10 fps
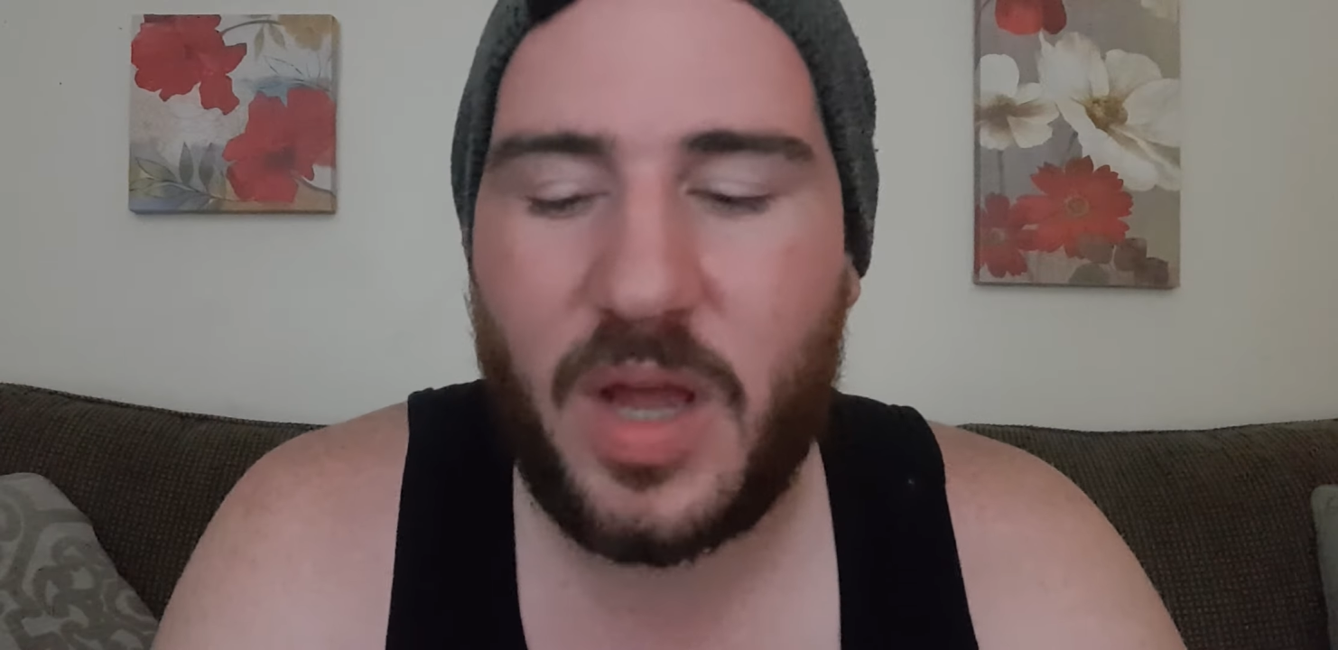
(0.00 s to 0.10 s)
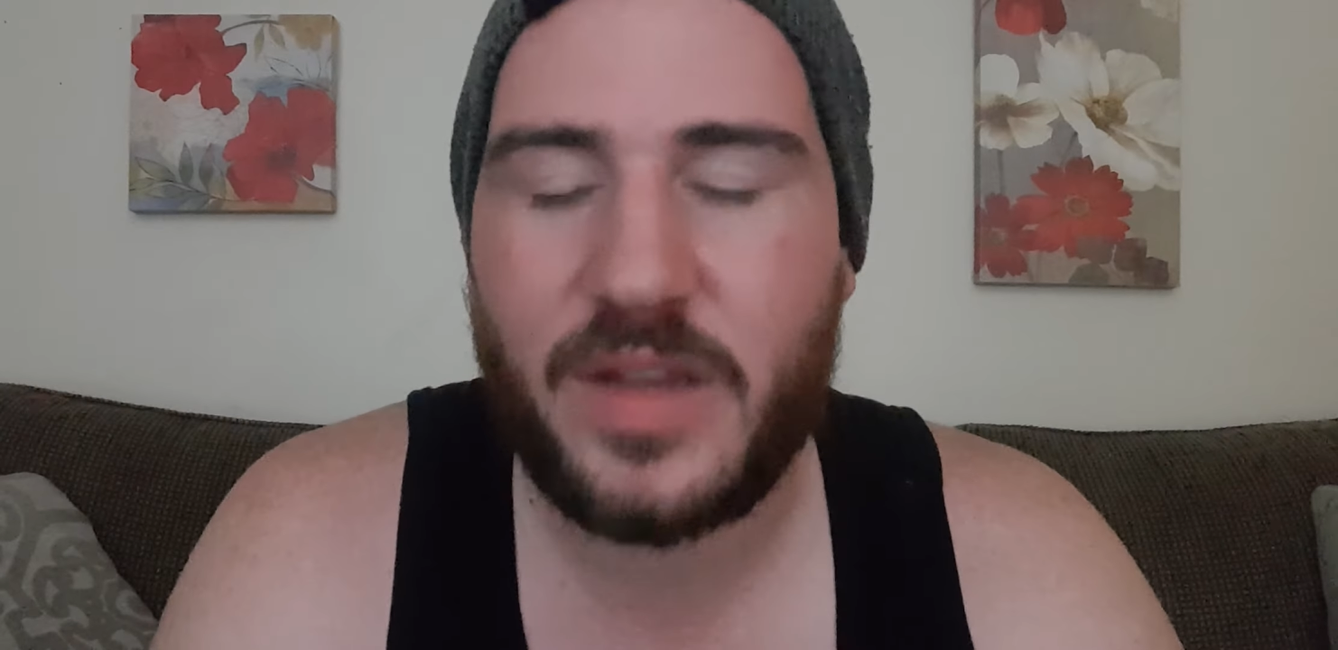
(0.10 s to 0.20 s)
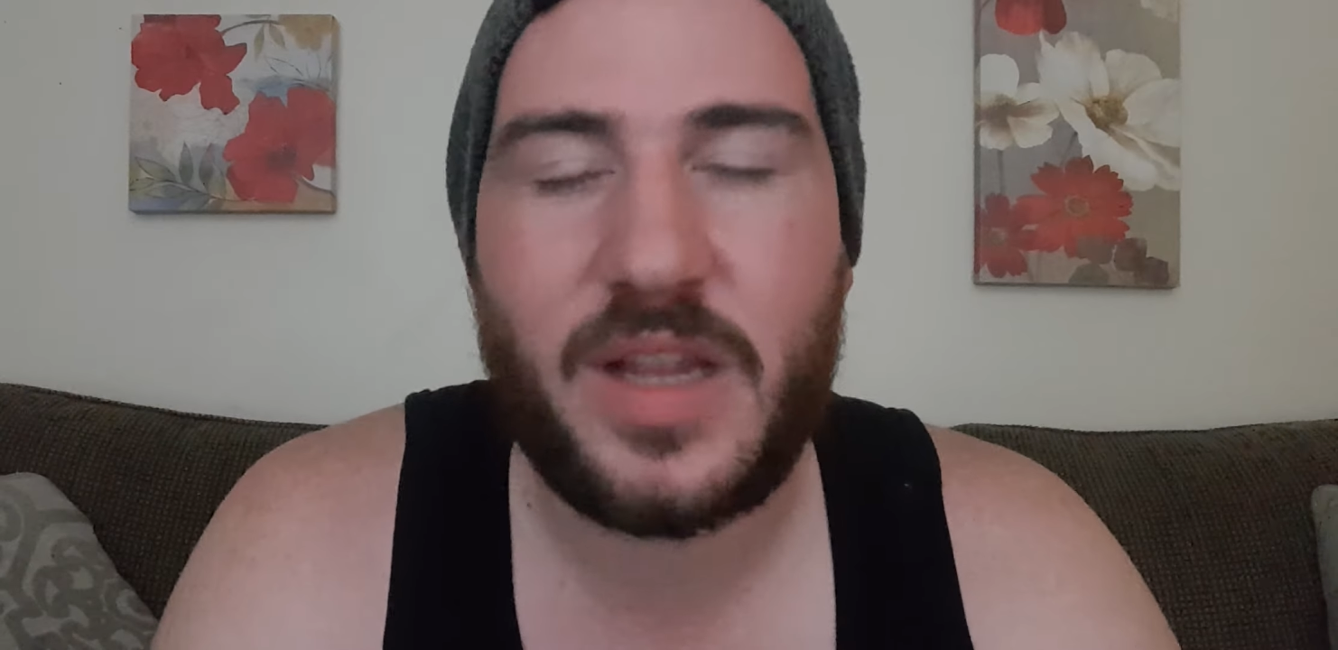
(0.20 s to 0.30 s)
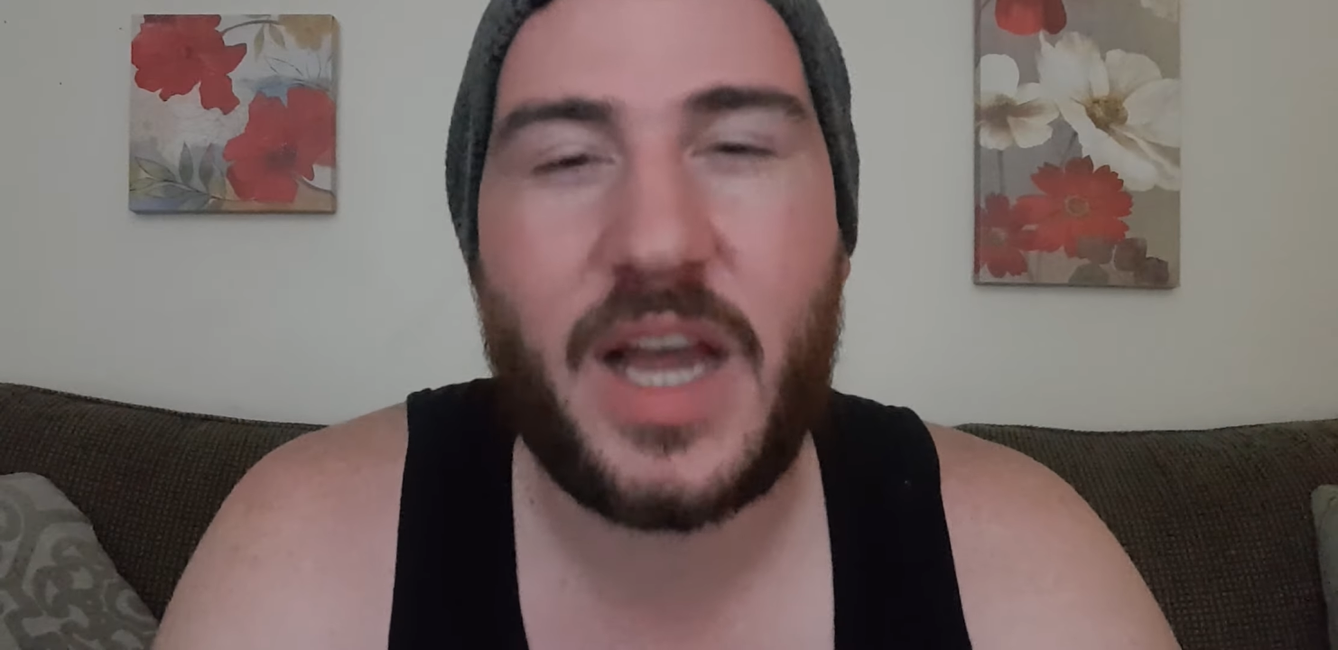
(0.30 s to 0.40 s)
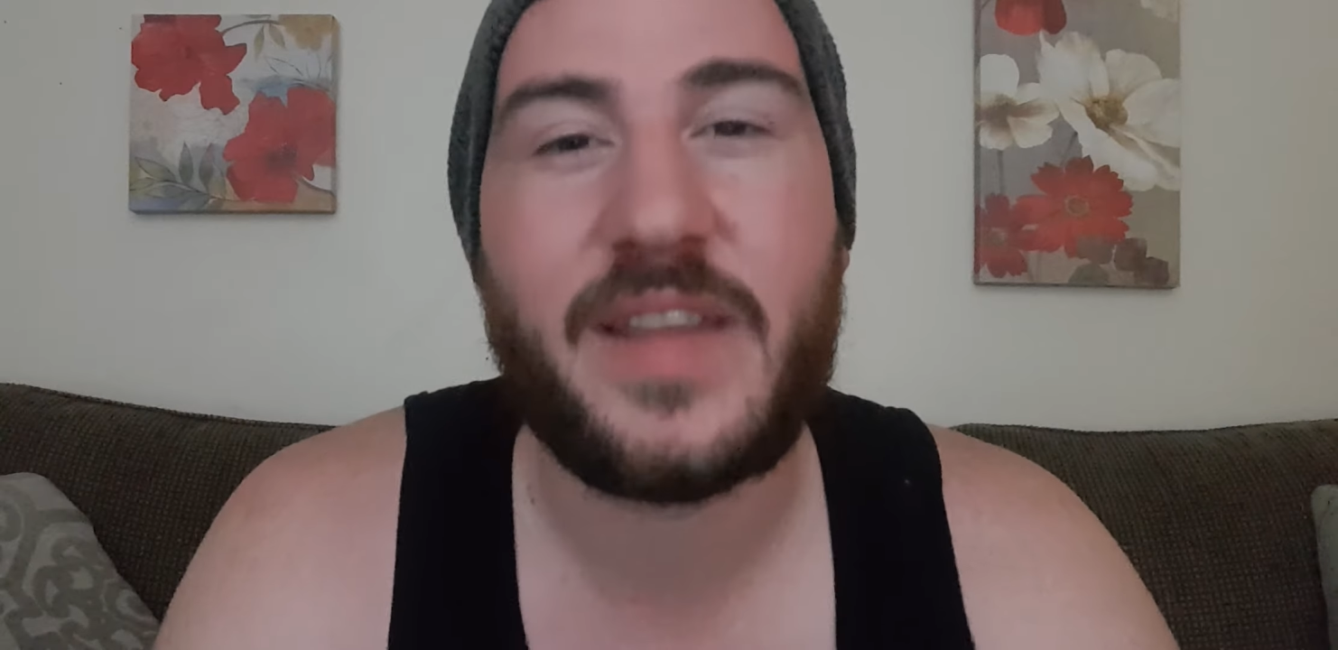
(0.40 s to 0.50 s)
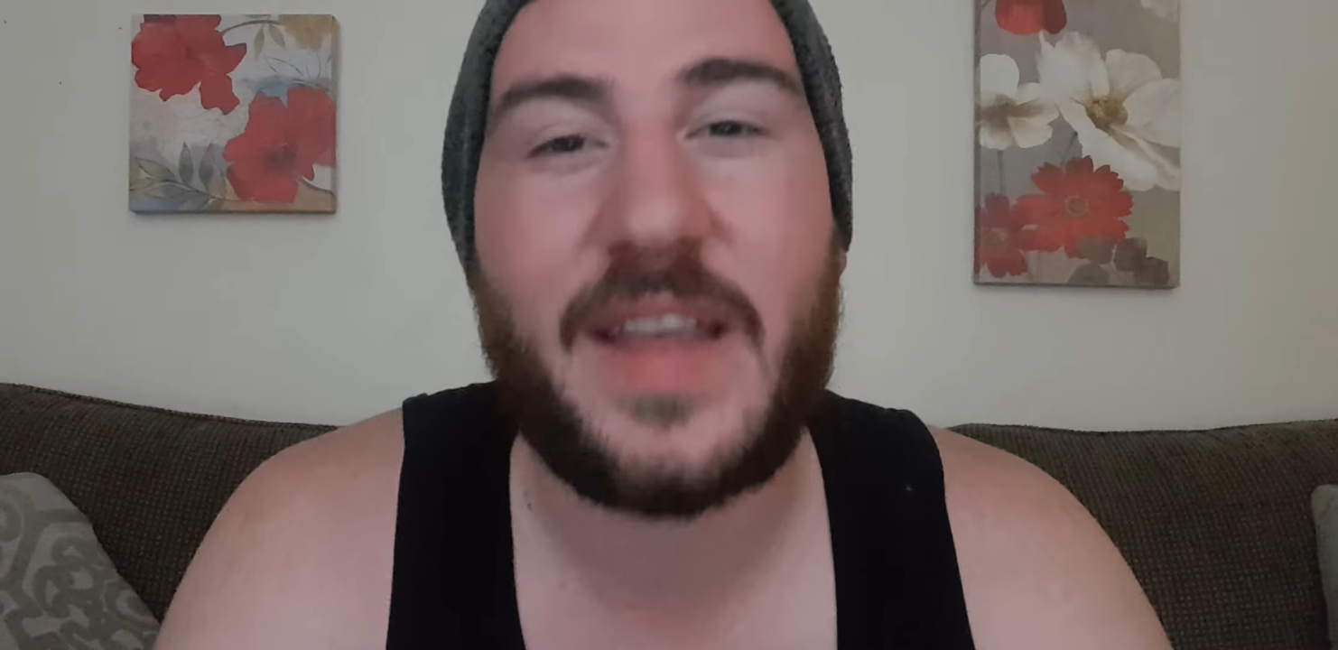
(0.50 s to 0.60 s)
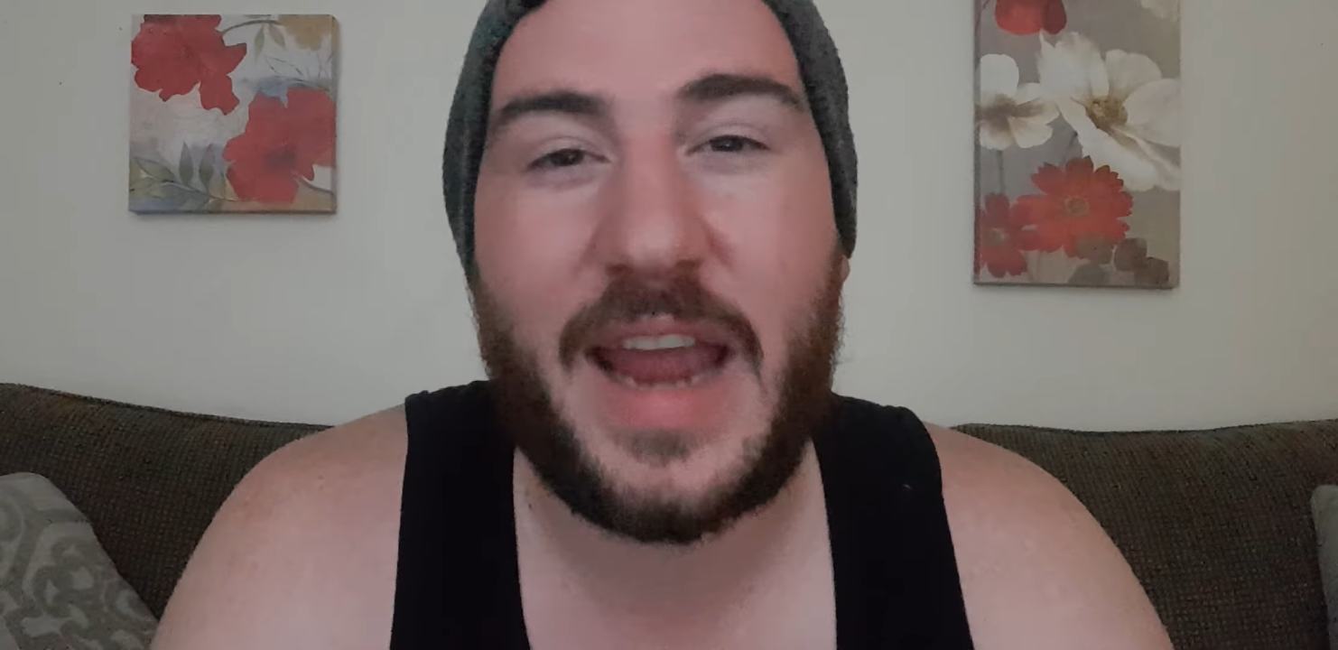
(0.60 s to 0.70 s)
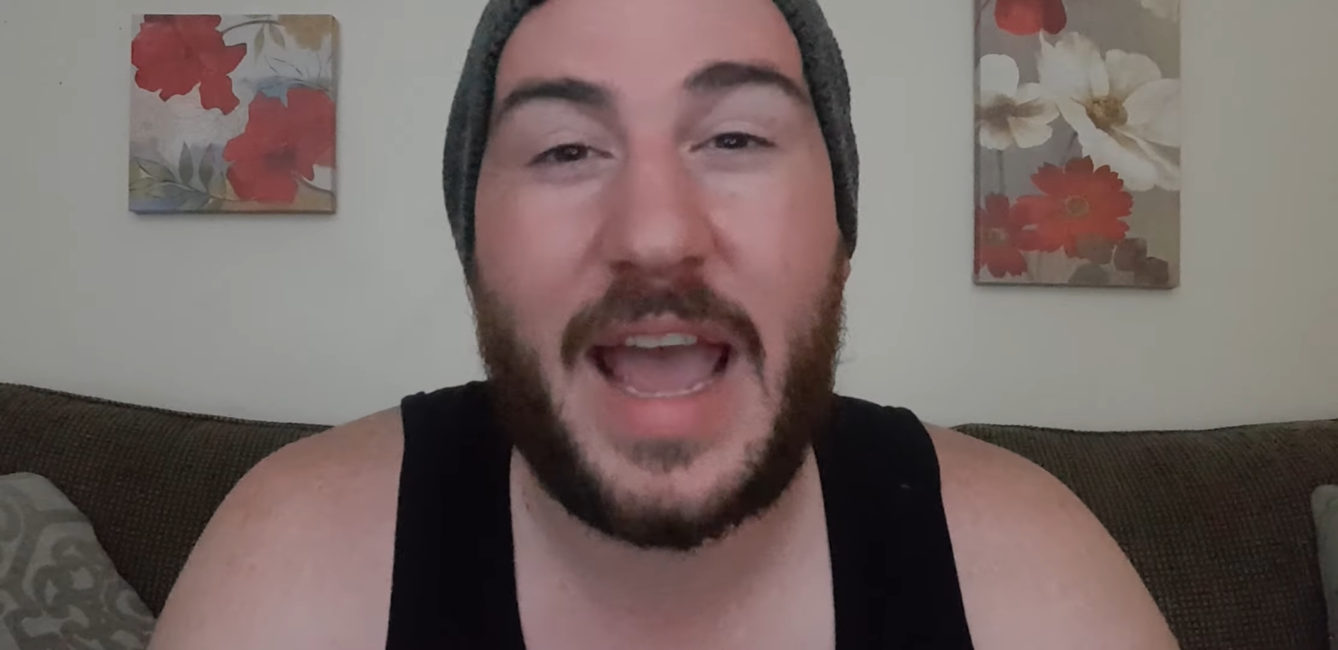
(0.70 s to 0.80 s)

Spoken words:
online that